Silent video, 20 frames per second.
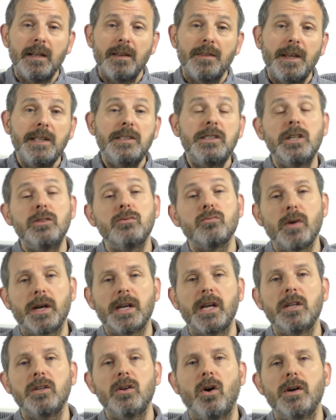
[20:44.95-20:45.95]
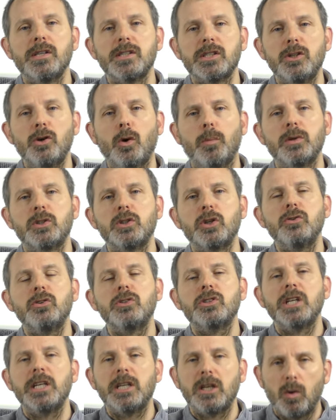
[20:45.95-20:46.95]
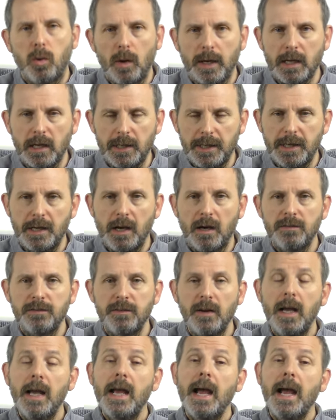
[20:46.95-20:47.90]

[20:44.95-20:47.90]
they didn't recognize the opportunity quickly enough,